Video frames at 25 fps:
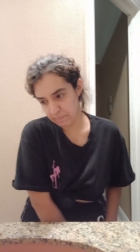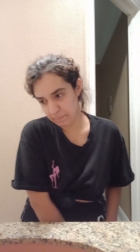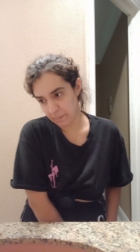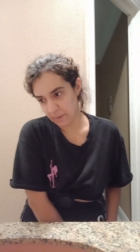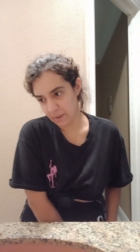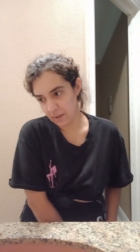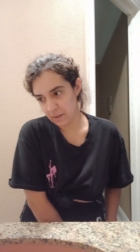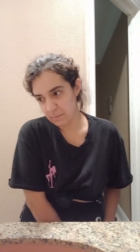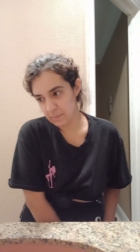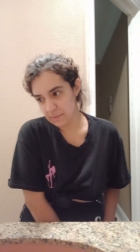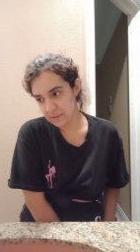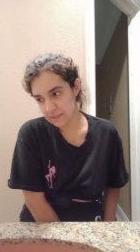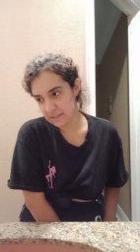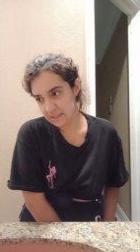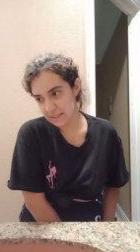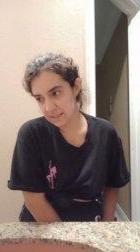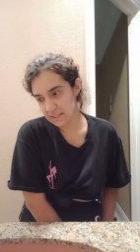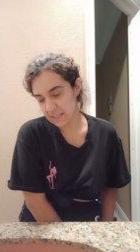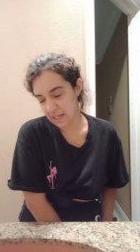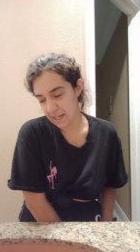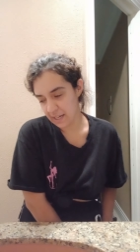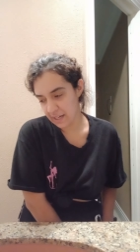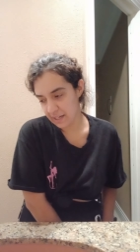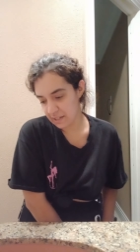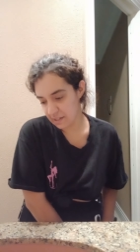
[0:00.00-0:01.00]

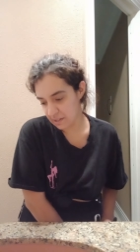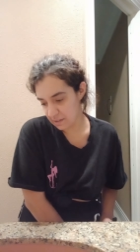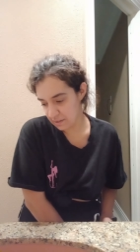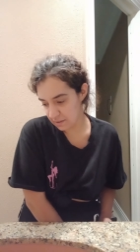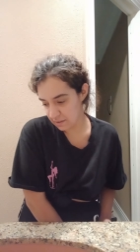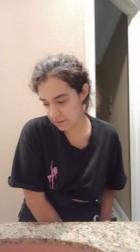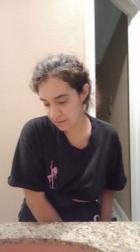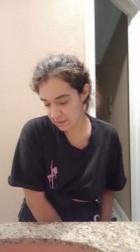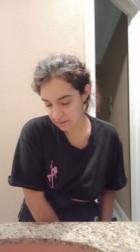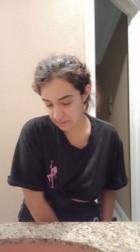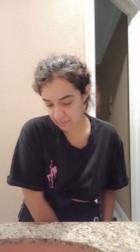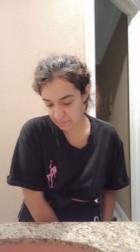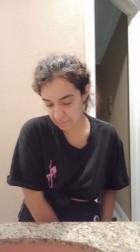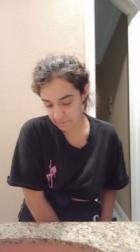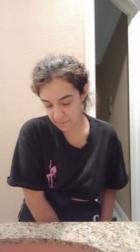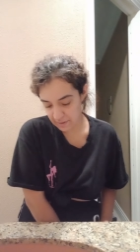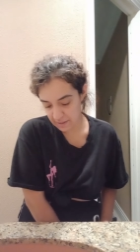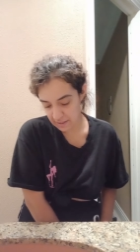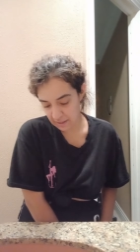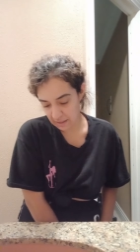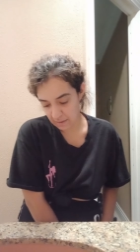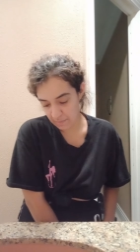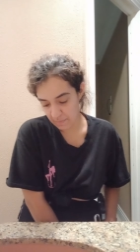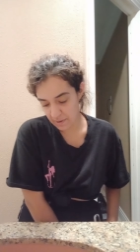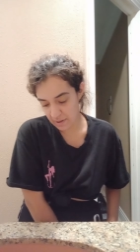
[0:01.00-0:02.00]
spermicide or
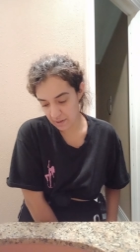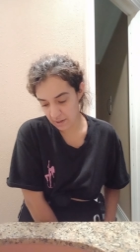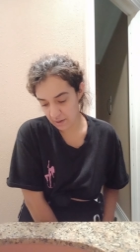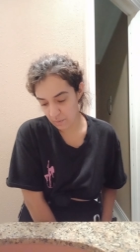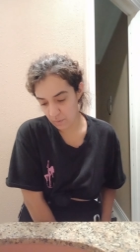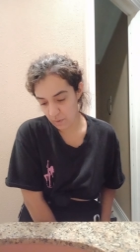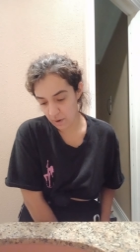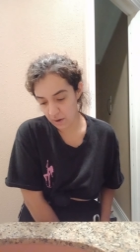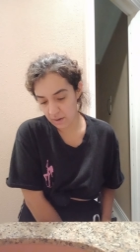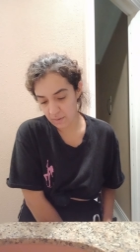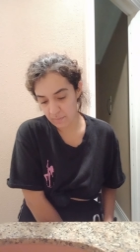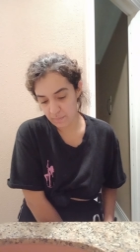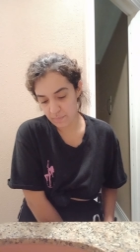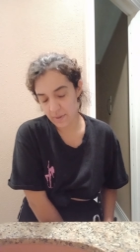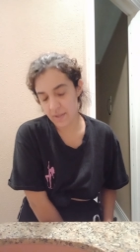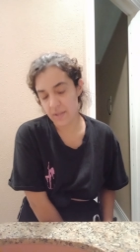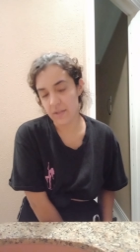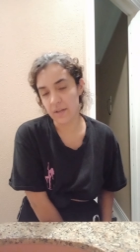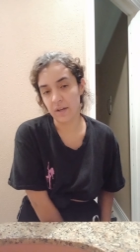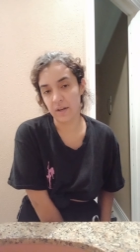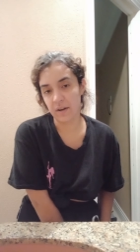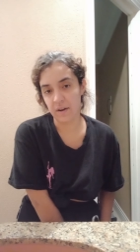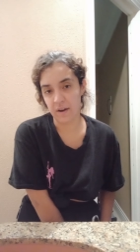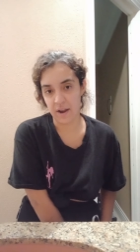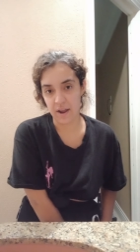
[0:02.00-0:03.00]
something. I mean, I want to be
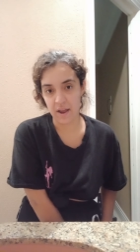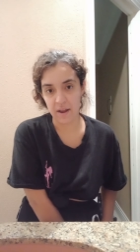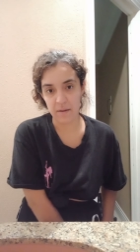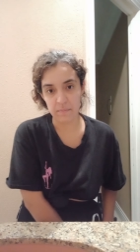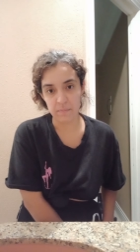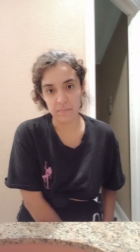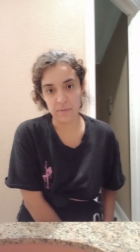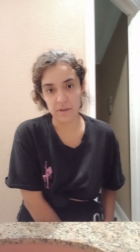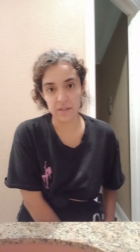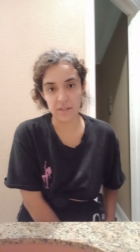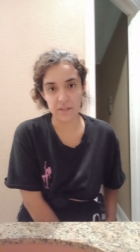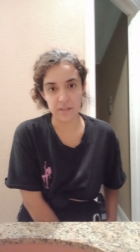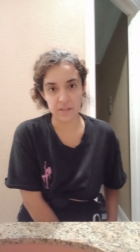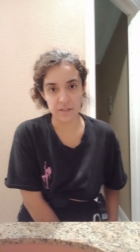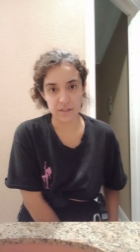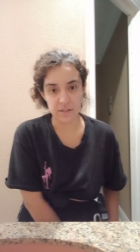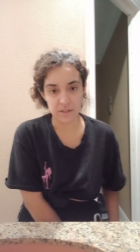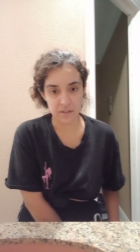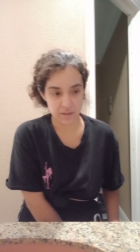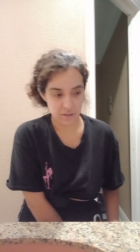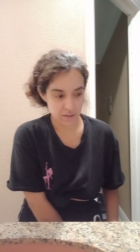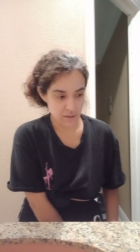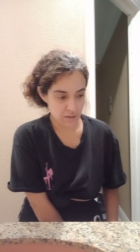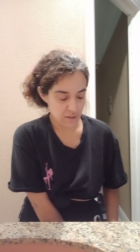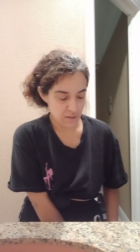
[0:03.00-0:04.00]
a grandmother.
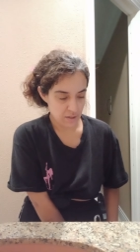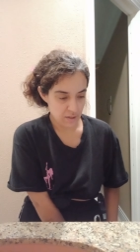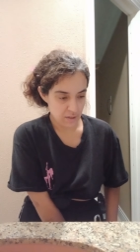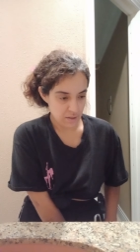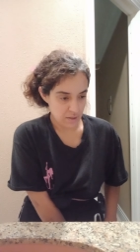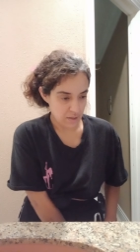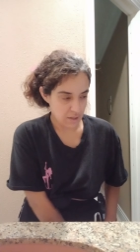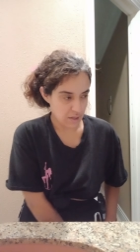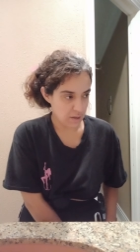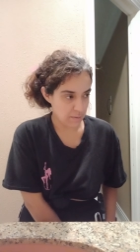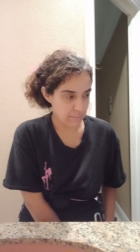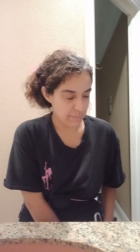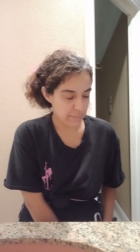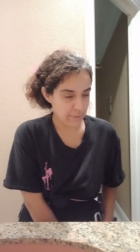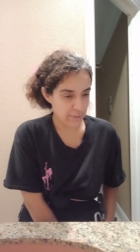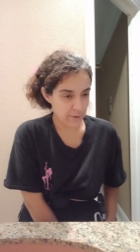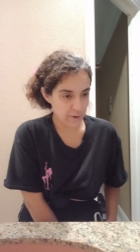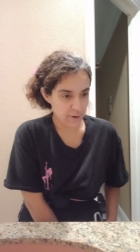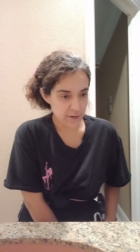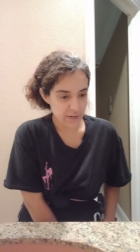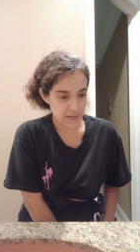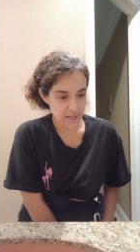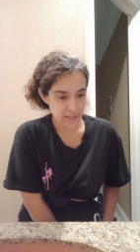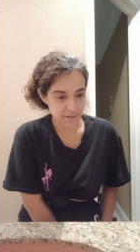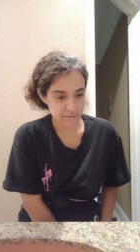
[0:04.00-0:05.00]
I'm
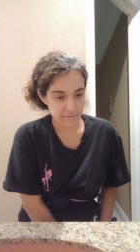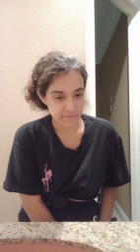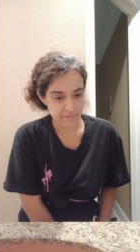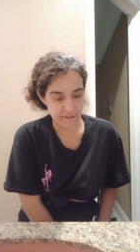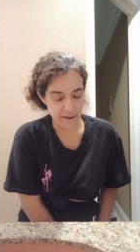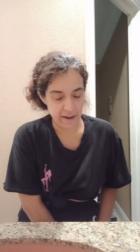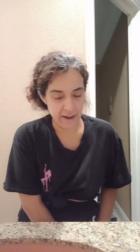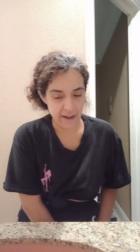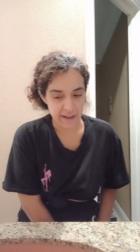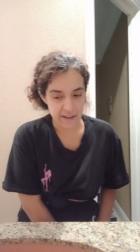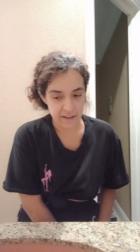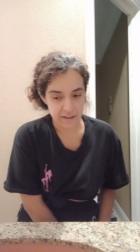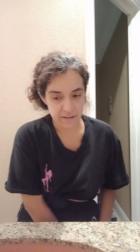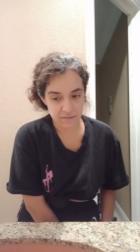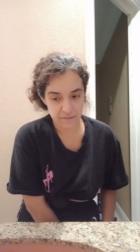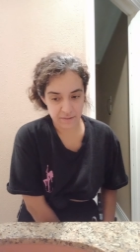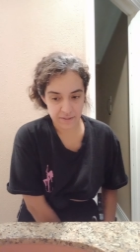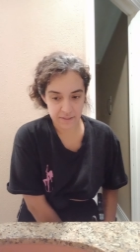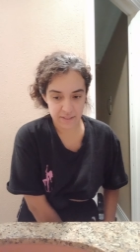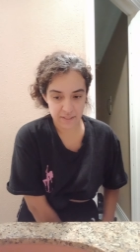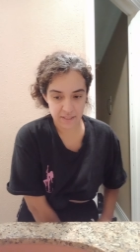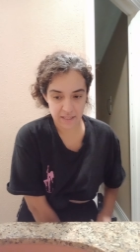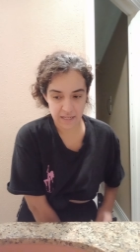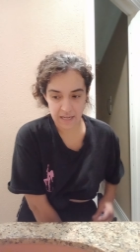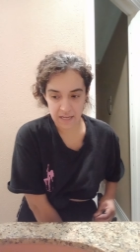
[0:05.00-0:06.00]
35.
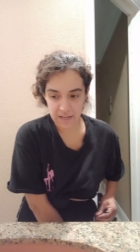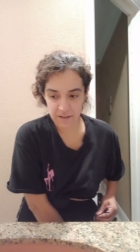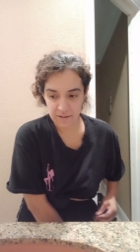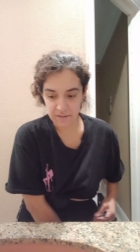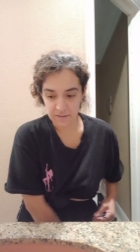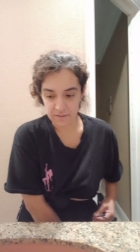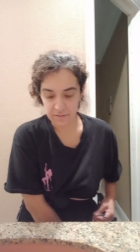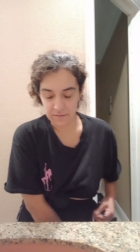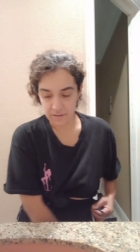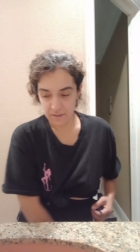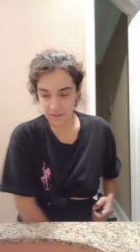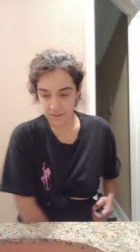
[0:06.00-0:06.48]
It's kind of,